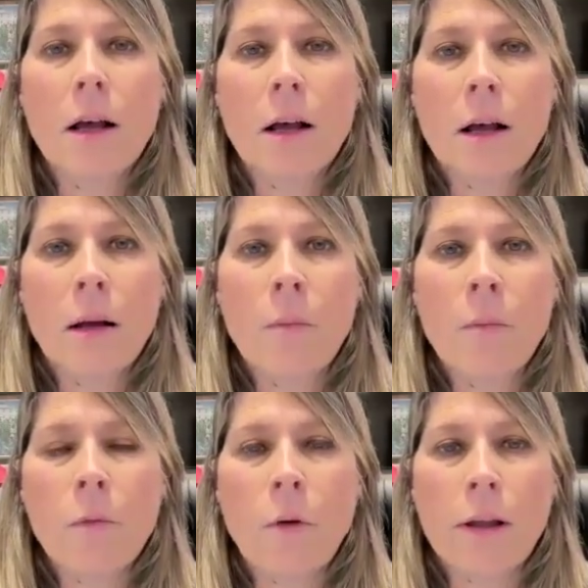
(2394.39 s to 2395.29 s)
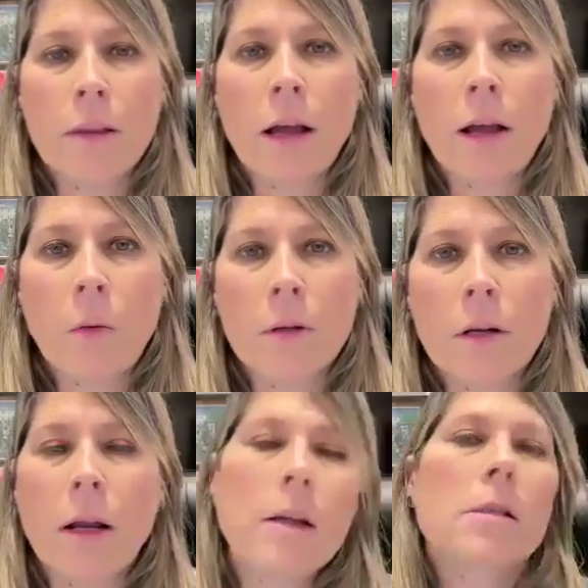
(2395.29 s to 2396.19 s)
Right now, in the
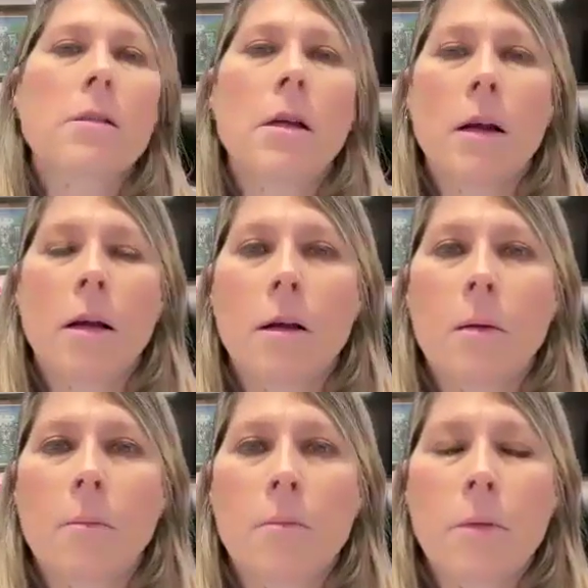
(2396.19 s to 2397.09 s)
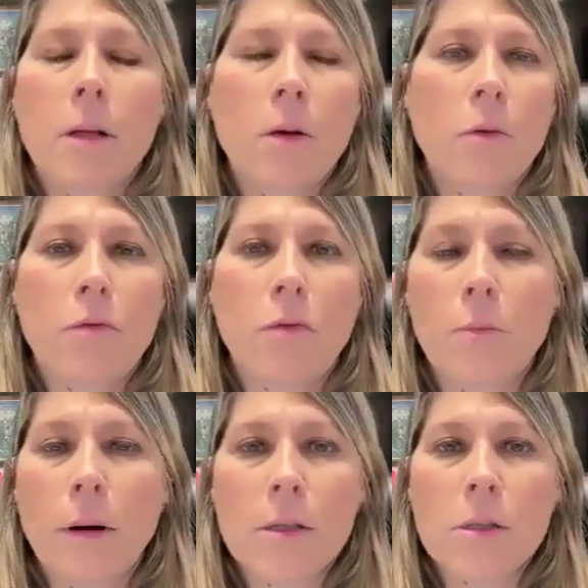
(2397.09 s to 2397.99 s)
last 4
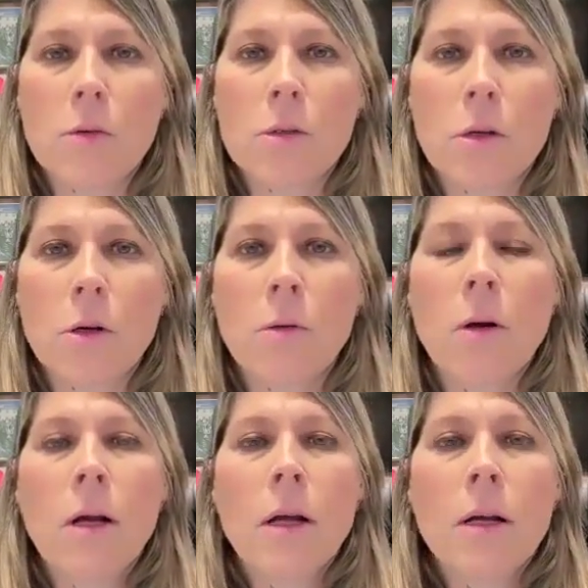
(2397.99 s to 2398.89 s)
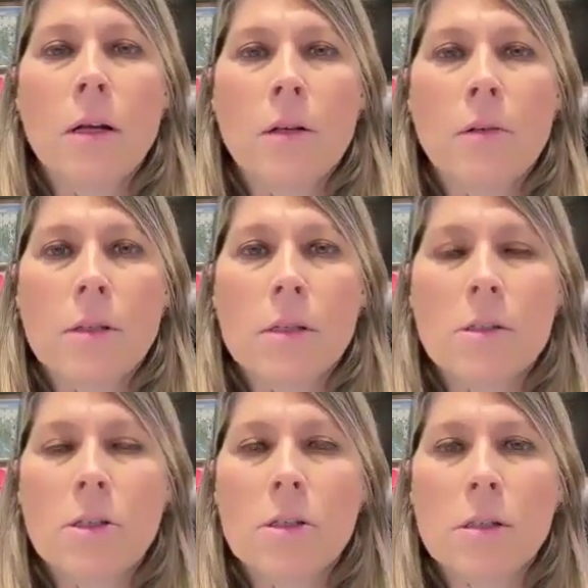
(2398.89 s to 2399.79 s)
months or so, there is
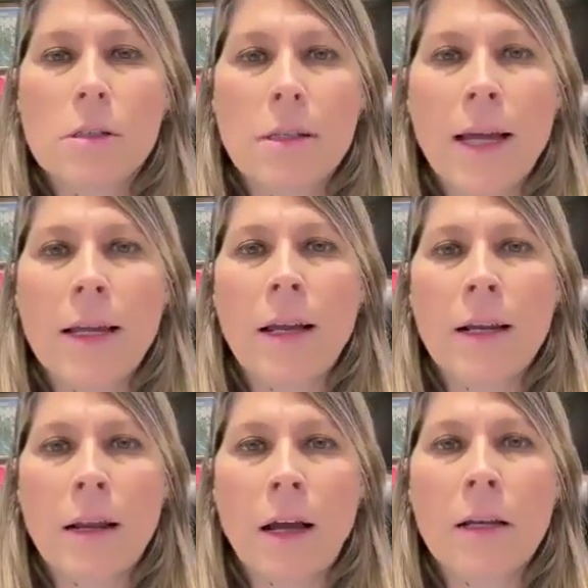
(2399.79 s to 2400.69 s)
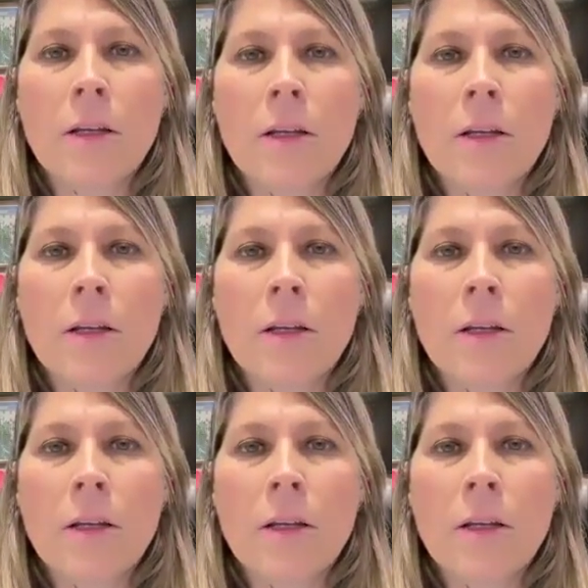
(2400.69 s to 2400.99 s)
just day and night